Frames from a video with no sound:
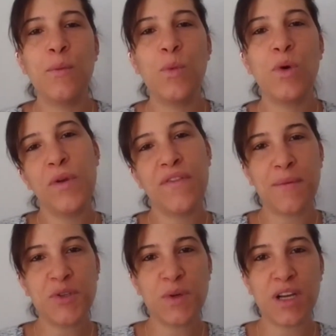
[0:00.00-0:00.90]
where we've
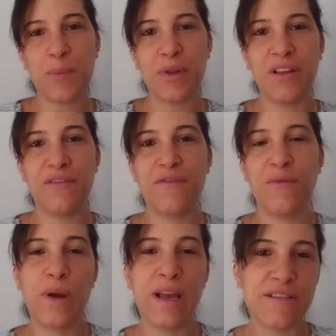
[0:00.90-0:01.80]
come to a couple of
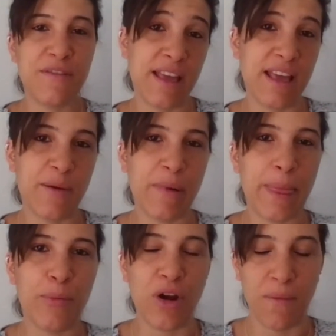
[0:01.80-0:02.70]
ways of thinking about
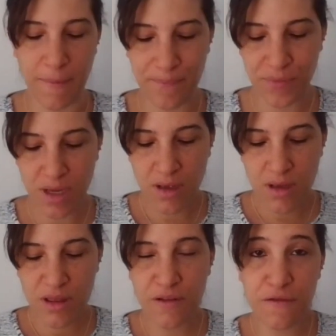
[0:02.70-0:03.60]
the problem.
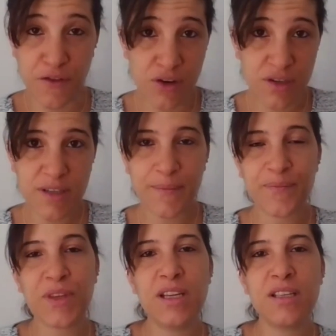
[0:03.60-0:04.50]
The first
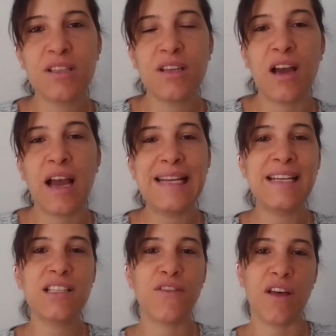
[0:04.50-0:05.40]
is
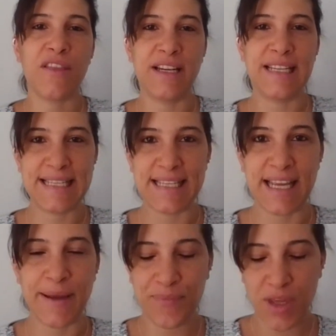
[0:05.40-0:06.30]
ideas of
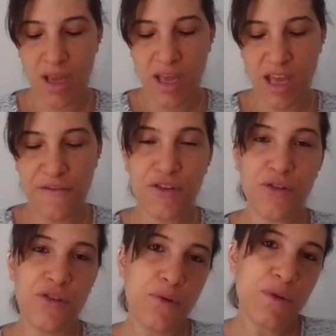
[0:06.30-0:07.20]
authenticity. If you're
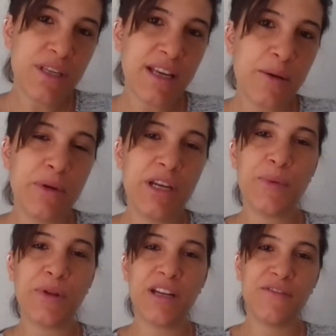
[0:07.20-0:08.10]
using
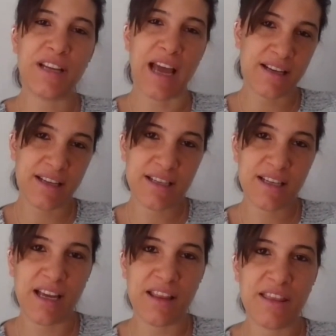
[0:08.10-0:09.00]
manipulative tactics
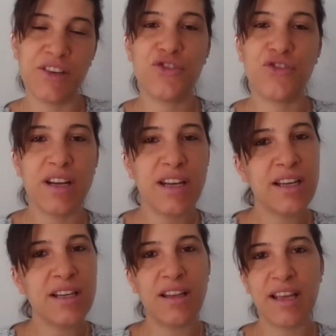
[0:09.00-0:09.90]
to get things
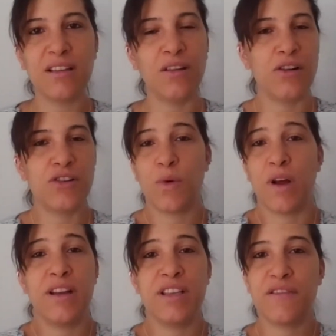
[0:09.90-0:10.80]
trending, like large
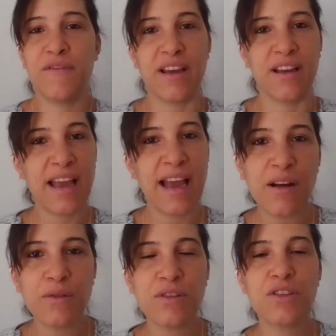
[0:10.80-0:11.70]
quantities of fake
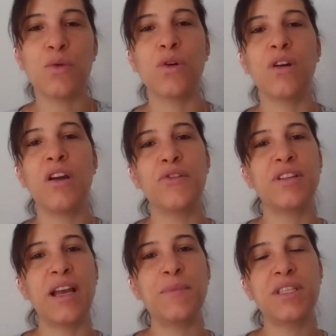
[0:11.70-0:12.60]
accounts or other
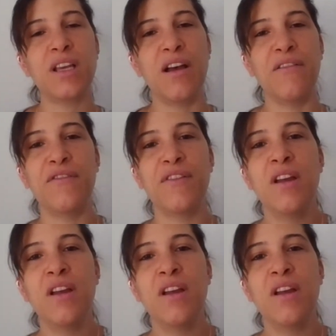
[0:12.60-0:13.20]
types of